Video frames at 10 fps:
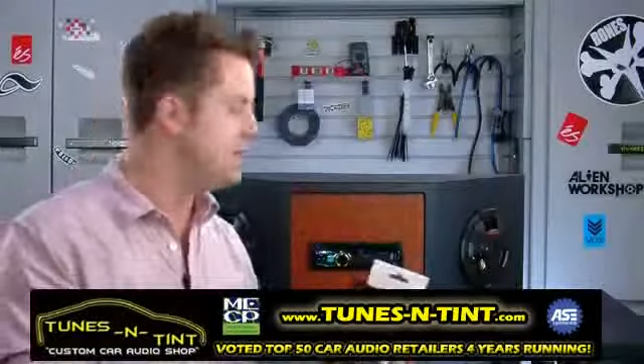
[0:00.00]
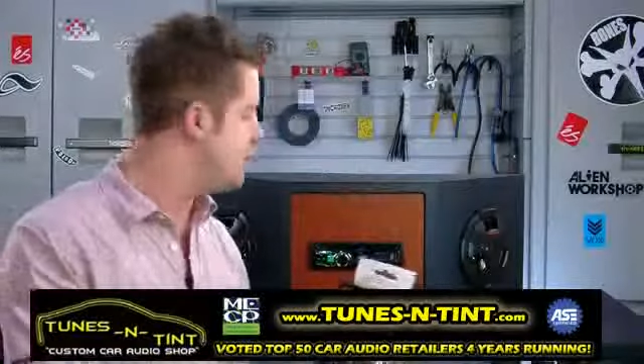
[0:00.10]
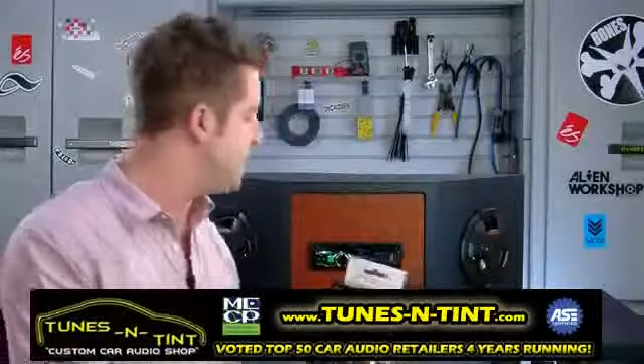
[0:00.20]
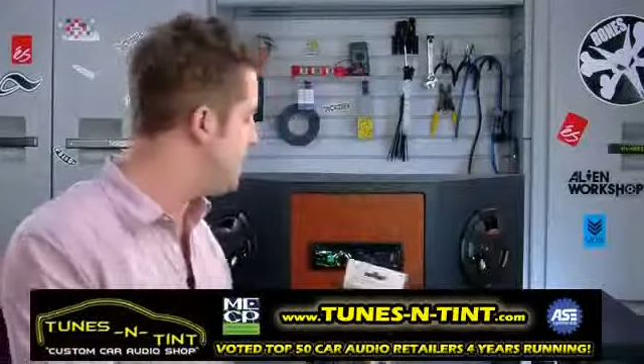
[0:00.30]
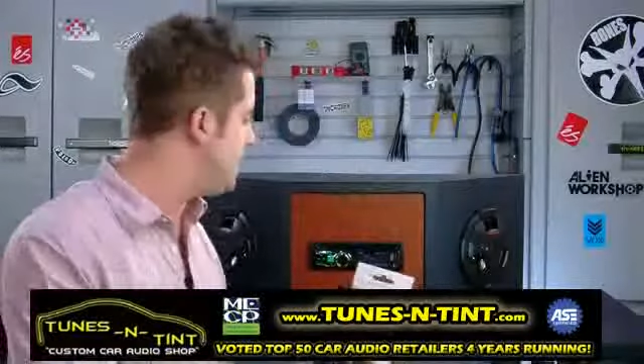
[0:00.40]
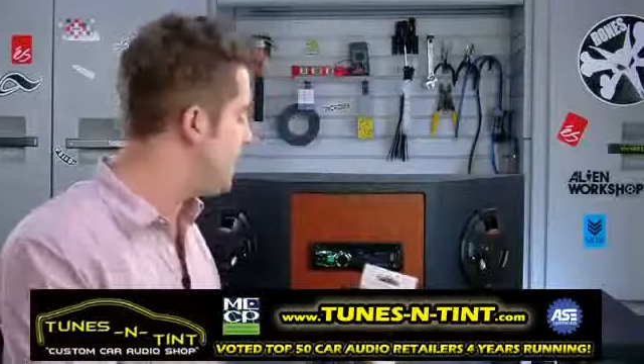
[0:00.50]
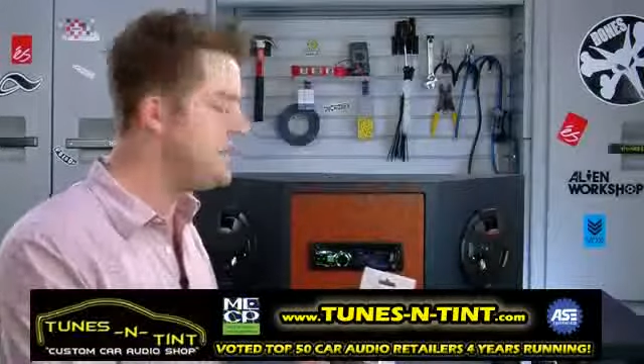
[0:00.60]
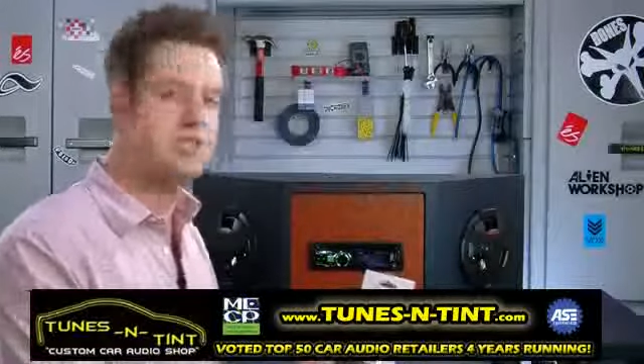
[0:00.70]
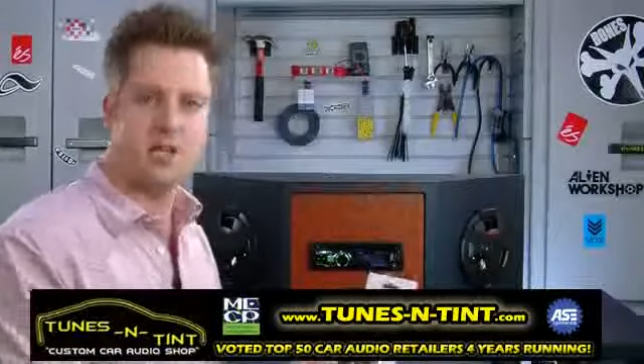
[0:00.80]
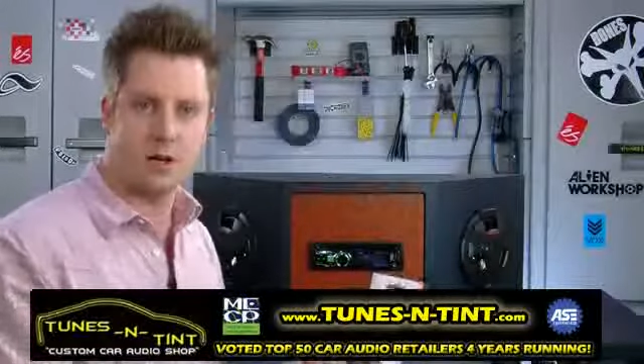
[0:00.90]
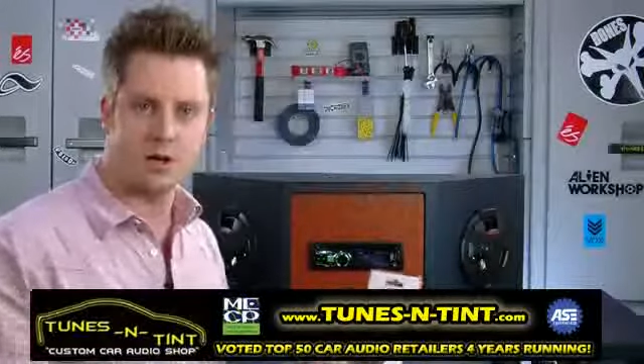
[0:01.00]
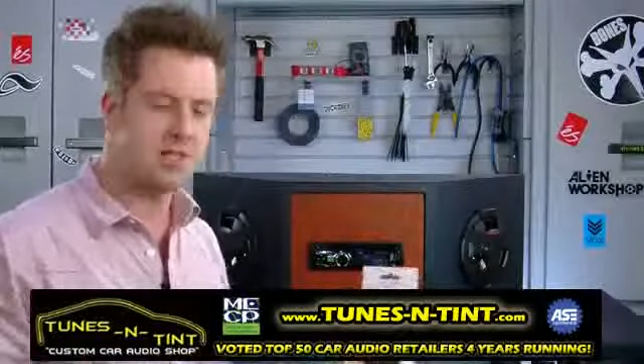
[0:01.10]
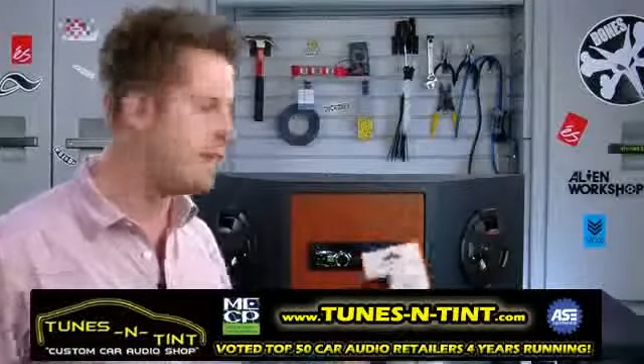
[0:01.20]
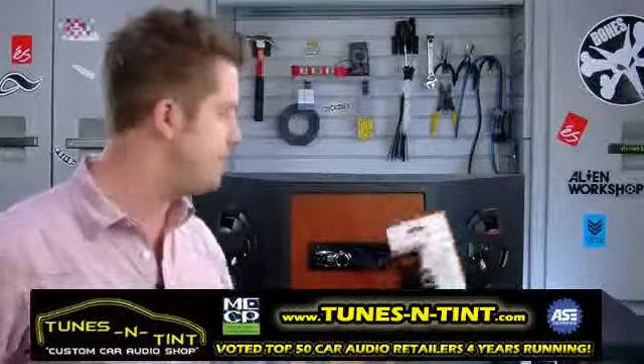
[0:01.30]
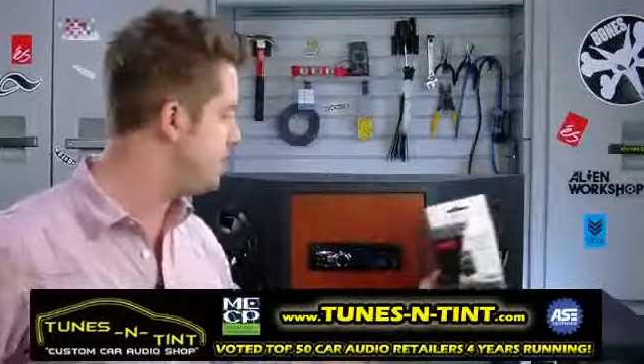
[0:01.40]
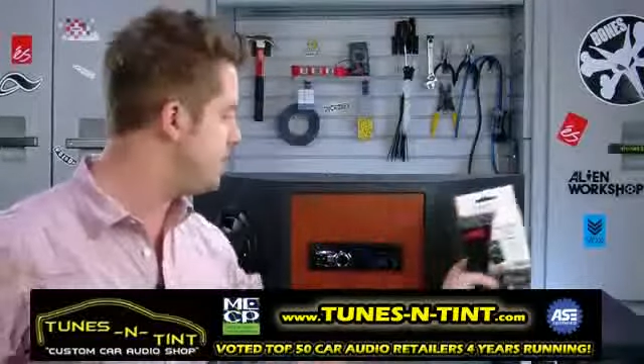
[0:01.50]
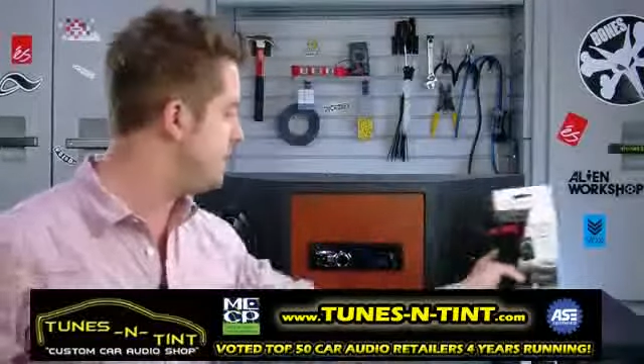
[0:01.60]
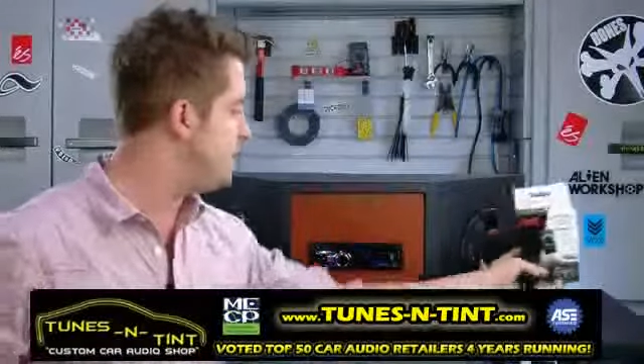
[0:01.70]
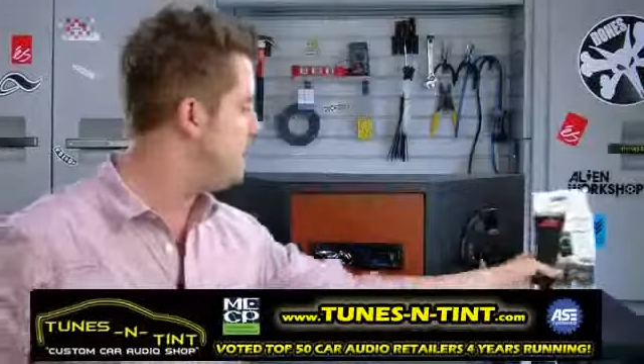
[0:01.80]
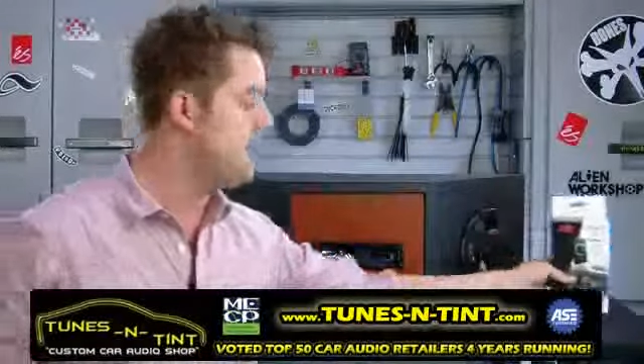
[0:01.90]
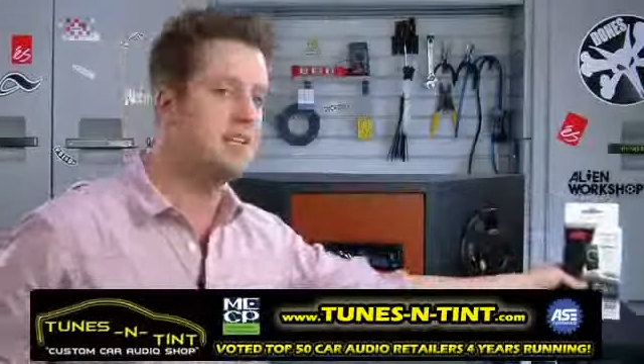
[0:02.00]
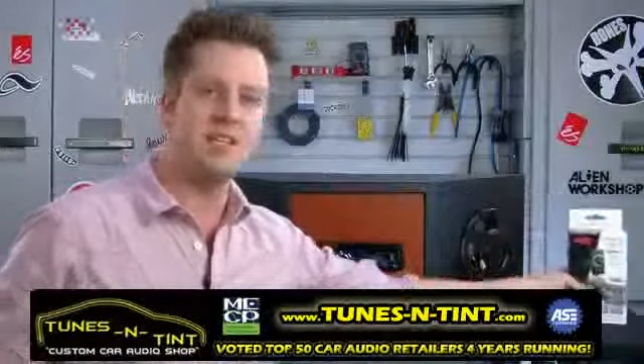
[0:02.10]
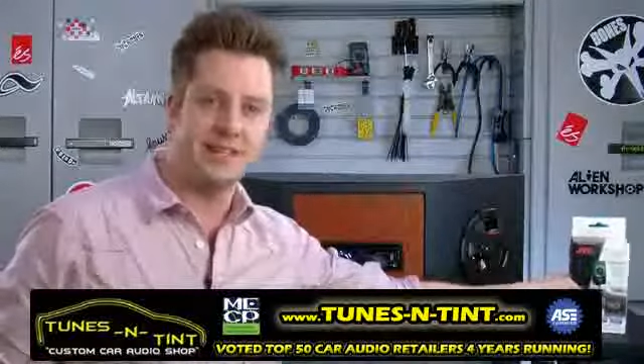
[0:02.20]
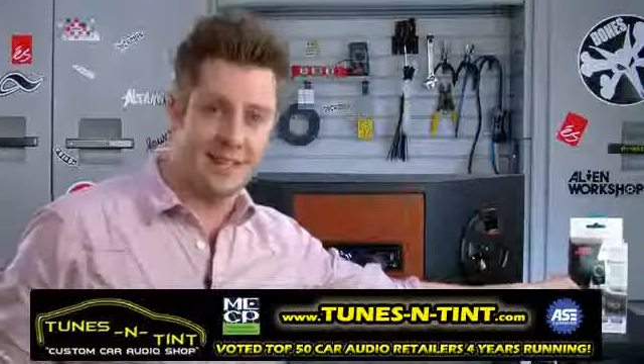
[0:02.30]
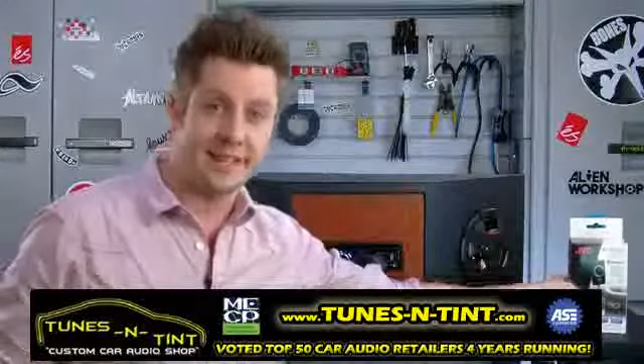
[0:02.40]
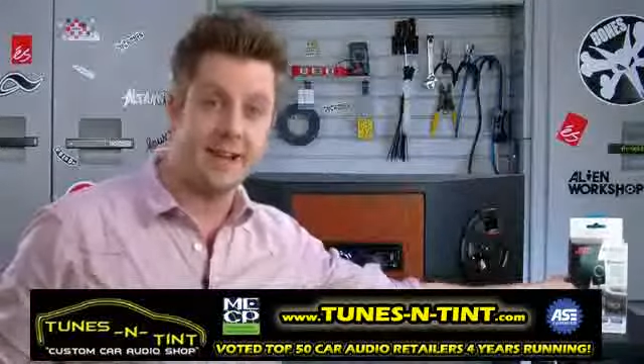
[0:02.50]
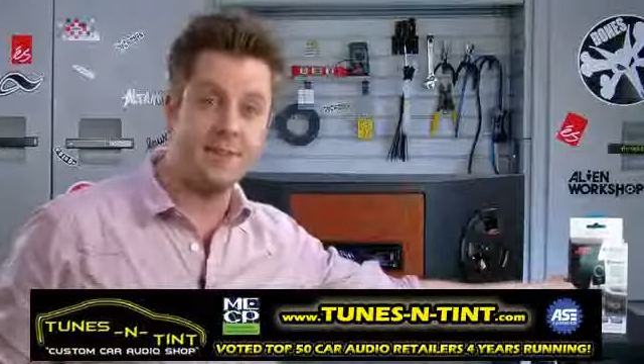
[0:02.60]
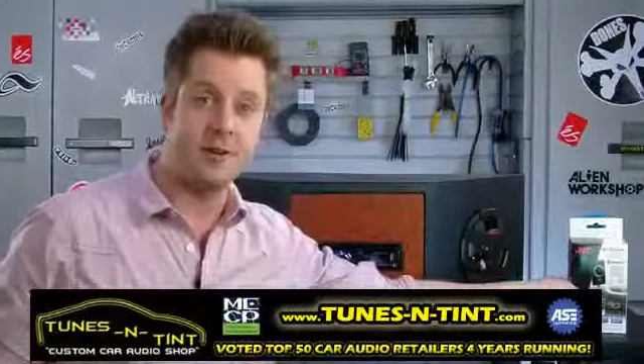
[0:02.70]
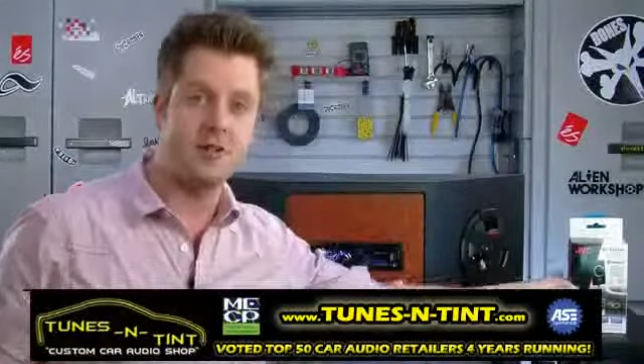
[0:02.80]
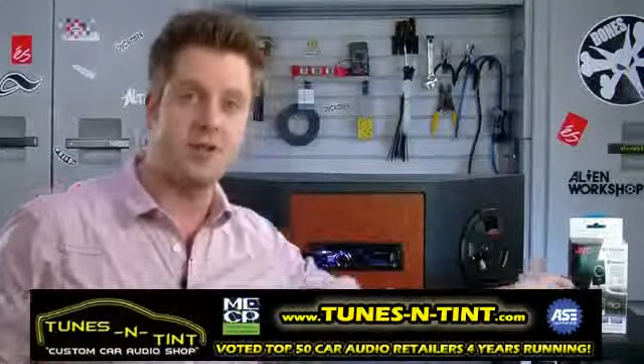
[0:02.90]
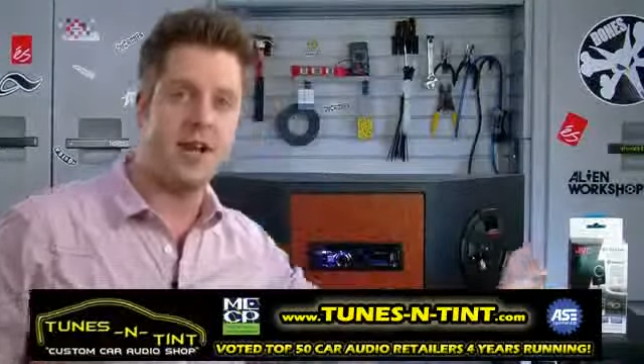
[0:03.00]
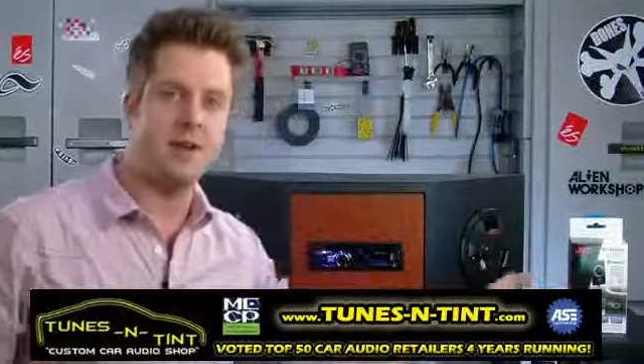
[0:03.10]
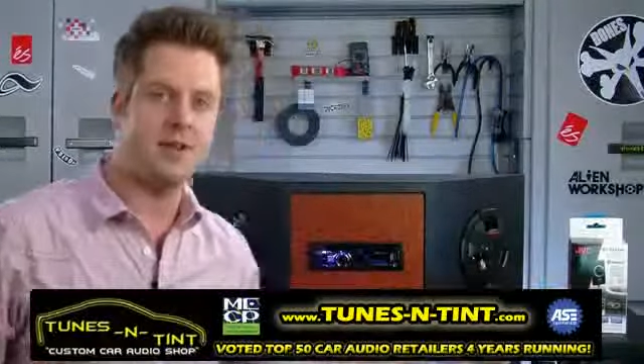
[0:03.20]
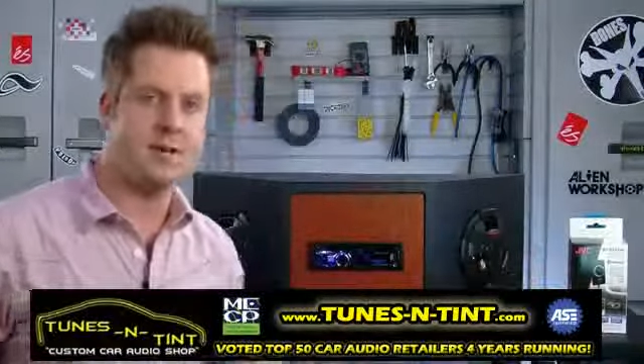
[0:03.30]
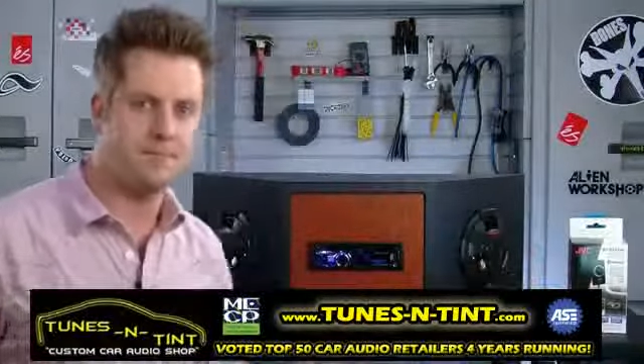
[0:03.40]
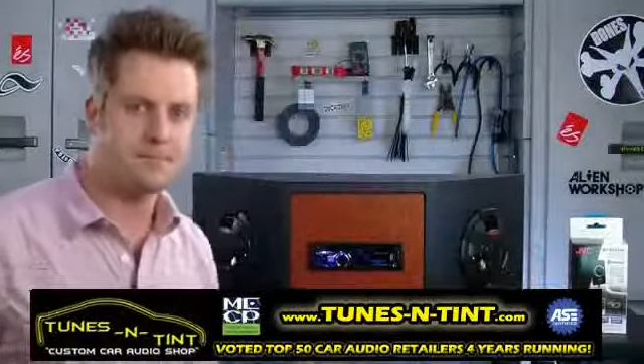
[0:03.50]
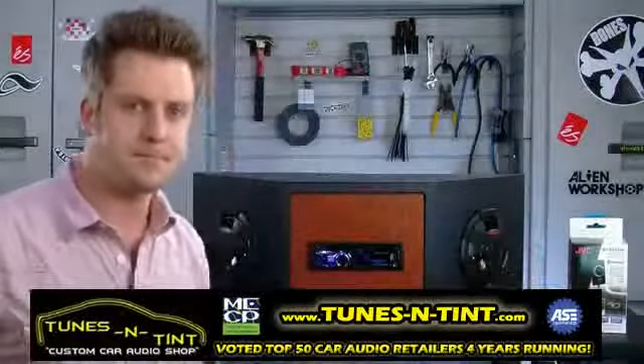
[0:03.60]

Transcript: the KD-HDR70 to get that kind of functionality.